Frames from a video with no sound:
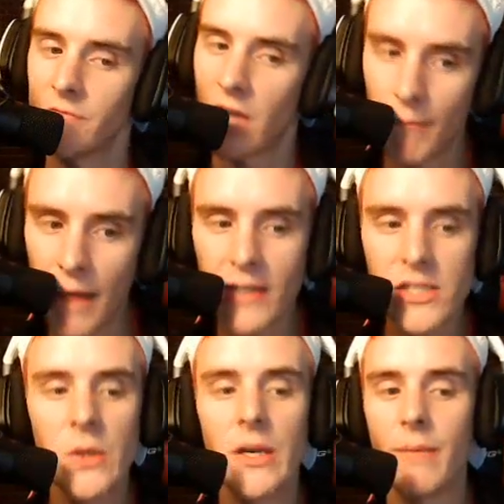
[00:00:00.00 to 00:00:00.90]
Come back
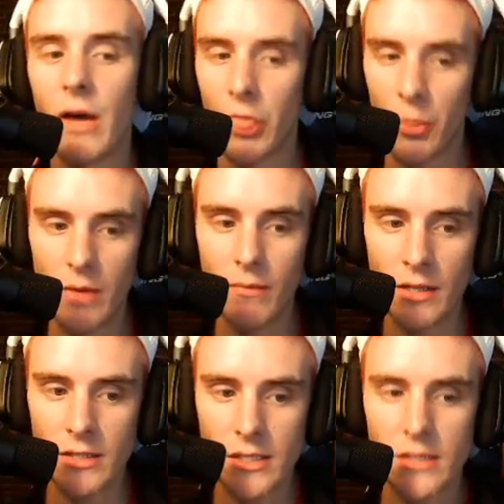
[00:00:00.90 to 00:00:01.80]
to it in about 3
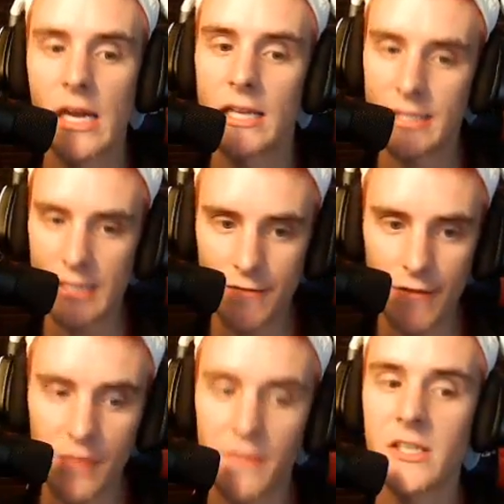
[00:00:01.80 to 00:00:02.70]
months and see if
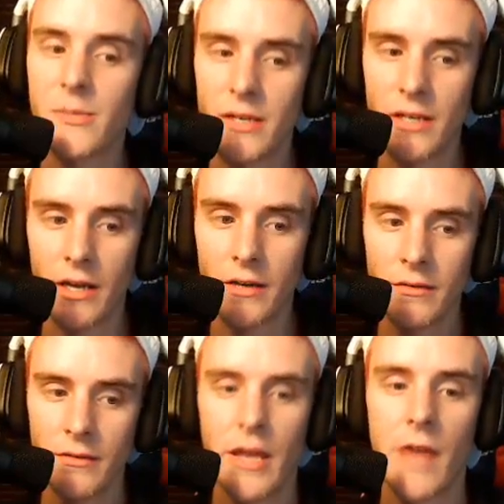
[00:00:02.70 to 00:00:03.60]
anything's been done.